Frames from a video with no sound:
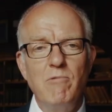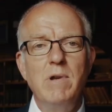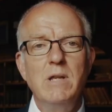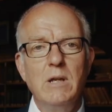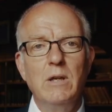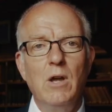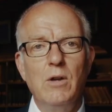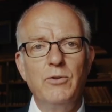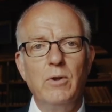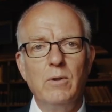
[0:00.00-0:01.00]
reading an
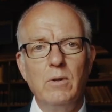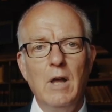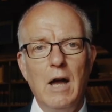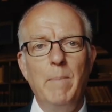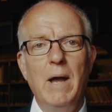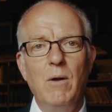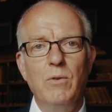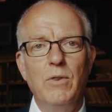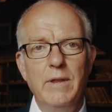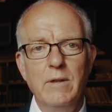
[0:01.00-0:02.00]
article
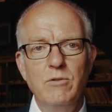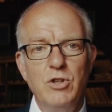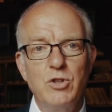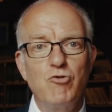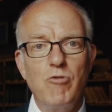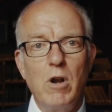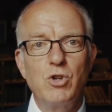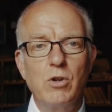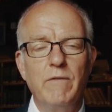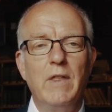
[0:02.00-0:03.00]
about the
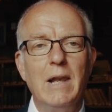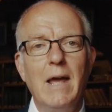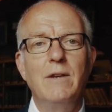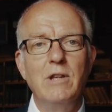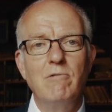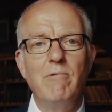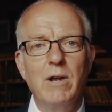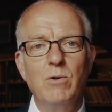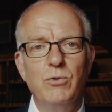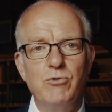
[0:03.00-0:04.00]
destruction of the landing
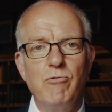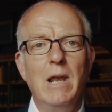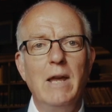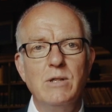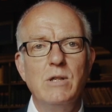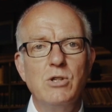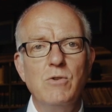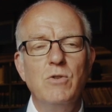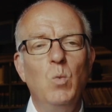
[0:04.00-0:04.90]
records relating to the